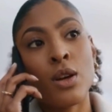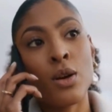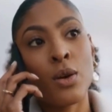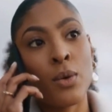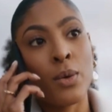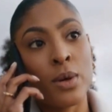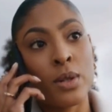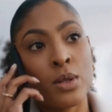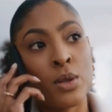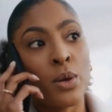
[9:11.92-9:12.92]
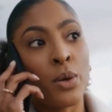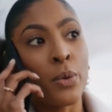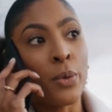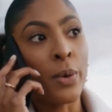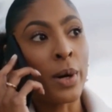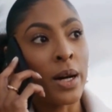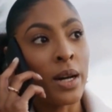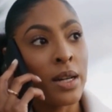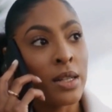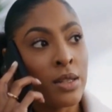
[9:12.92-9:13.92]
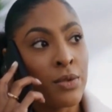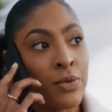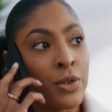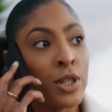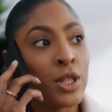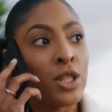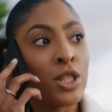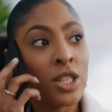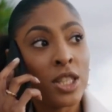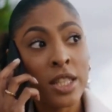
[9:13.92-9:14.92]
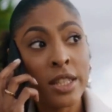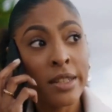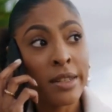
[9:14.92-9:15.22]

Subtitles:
And I said, okay. I called. So when I called, she said,